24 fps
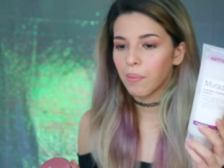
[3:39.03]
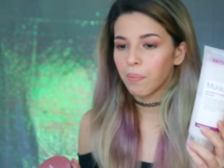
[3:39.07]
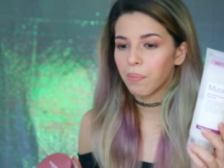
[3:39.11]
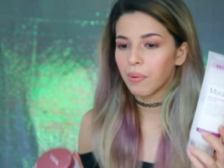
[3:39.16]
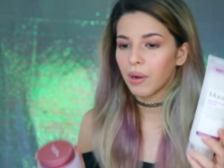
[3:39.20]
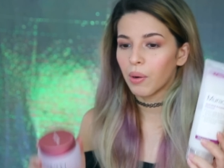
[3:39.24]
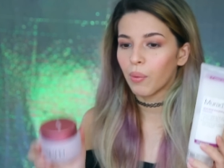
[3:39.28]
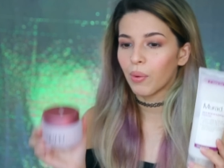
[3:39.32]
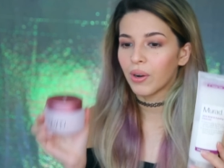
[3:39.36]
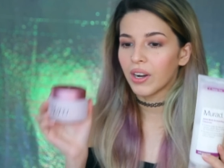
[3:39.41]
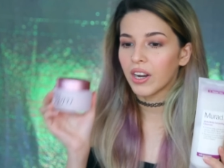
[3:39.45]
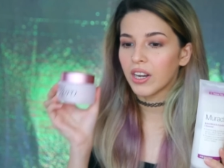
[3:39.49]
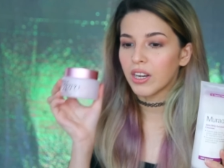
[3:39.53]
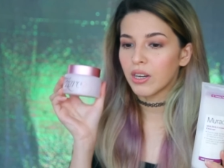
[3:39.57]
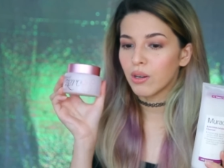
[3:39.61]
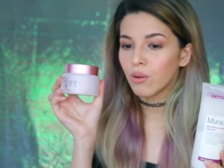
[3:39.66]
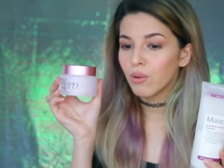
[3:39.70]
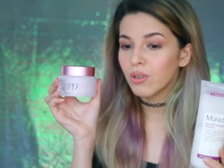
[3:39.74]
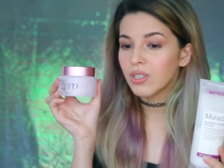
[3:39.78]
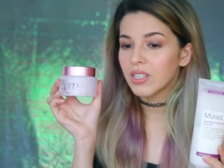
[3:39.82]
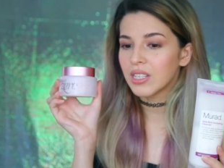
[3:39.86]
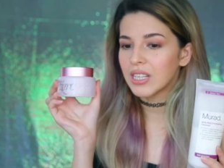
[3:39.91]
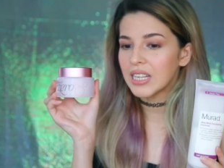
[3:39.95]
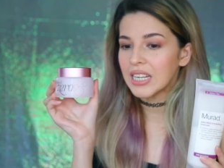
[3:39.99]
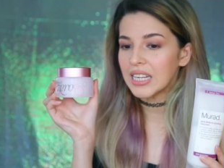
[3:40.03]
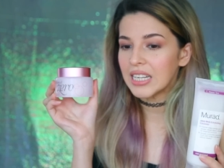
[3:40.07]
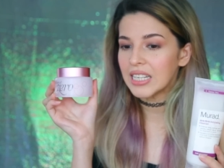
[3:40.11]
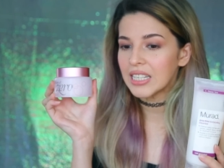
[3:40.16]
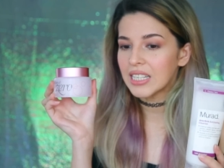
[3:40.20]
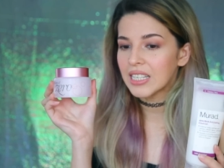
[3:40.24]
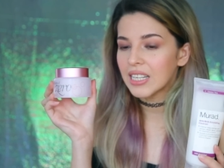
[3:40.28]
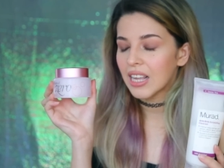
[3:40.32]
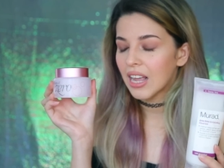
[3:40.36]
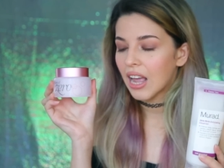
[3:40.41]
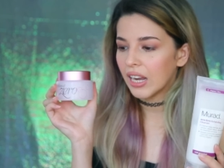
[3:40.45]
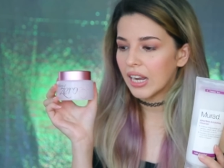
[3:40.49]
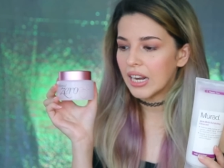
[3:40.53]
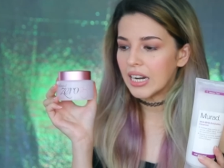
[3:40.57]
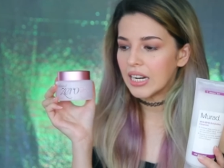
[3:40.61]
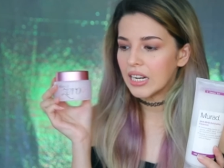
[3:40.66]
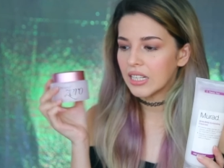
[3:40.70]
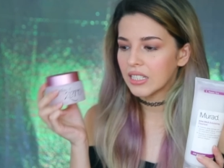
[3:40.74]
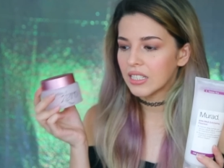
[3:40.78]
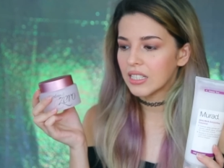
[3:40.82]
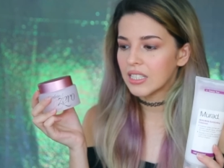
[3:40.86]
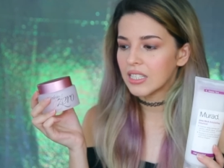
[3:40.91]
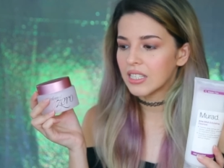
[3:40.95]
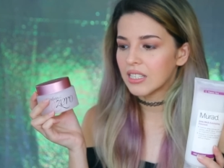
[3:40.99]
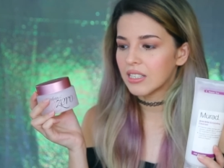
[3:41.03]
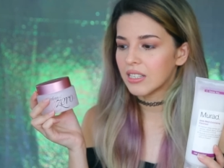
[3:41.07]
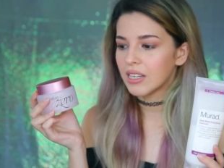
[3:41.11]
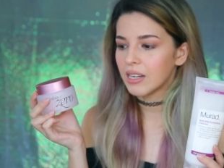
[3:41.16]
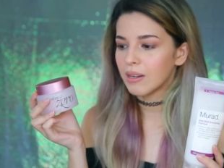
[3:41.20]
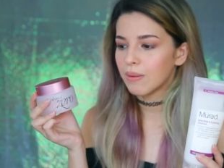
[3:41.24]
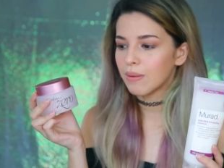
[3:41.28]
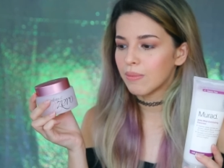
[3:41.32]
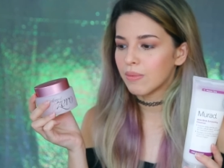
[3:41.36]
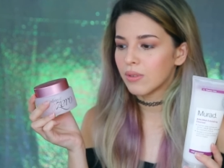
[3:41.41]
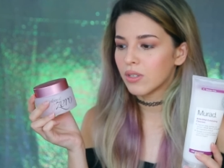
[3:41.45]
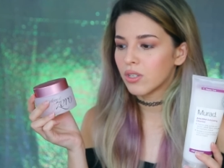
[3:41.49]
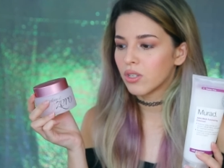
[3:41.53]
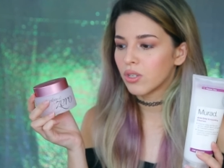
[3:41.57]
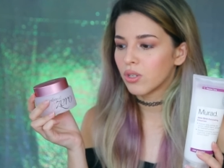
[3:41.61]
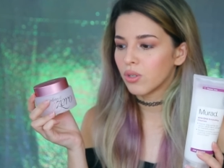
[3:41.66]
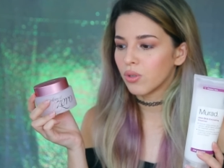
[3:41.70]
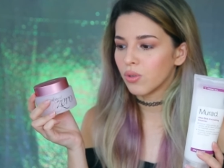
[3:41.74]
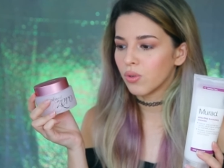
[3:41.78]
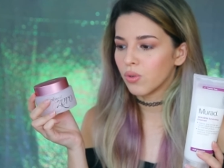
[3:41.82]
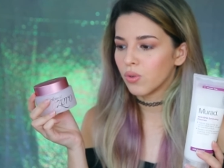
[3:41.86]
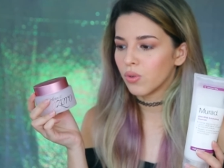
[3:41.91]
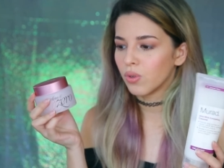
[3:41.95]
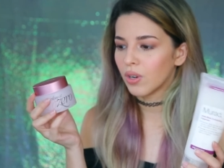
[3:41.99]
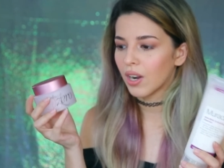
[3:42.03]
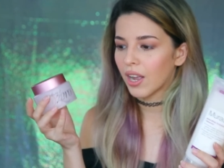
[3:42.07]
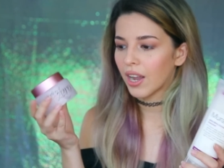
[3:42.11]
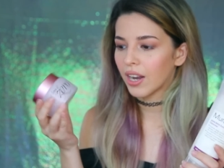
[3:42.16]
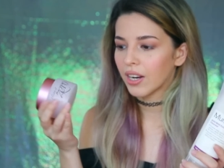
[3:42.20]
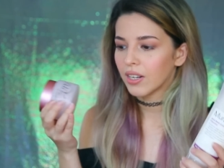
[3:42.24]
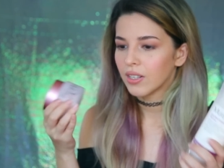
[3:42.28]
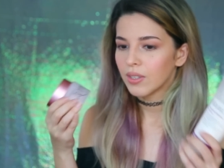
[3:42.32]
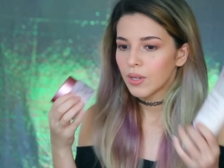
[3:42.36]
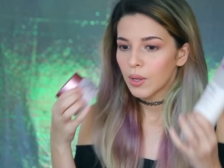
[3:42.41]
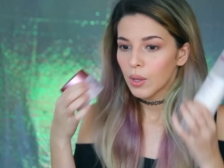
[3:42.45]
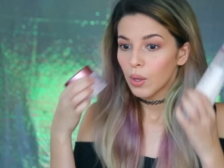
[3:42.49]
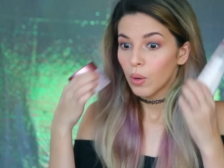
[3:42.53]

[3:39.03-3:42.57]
But when I use this, it doesn't seem to like